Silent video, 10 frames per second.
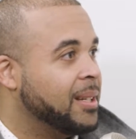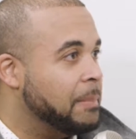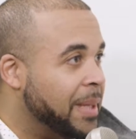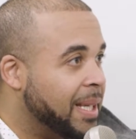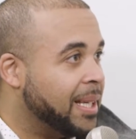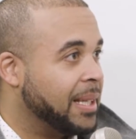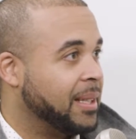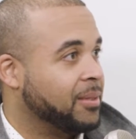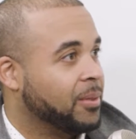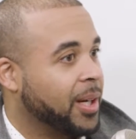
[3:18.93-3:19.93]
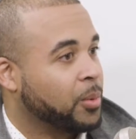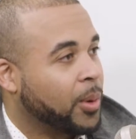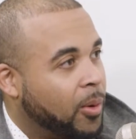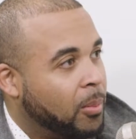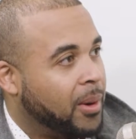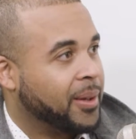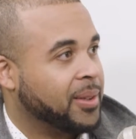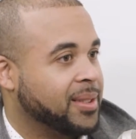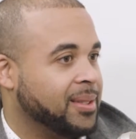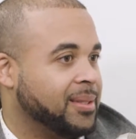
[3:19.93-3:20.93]
men and great role
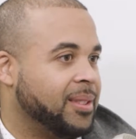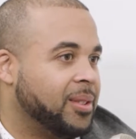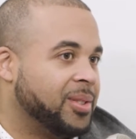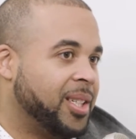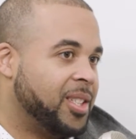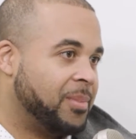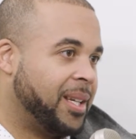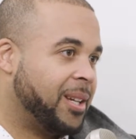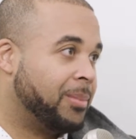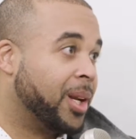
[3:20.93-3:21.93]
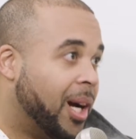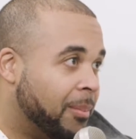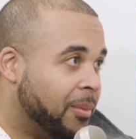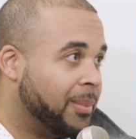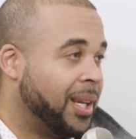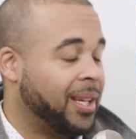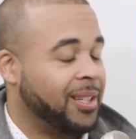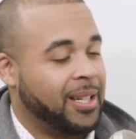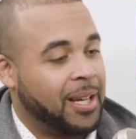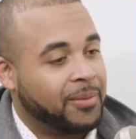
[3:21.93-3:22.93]
models and, teach me how to become a
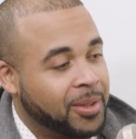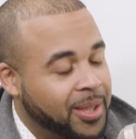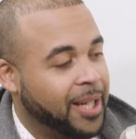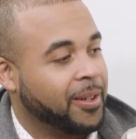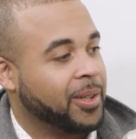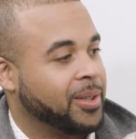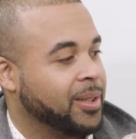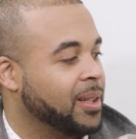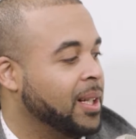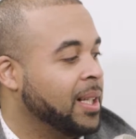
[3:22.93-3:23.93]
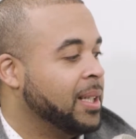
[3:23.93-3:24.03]
man and have good character.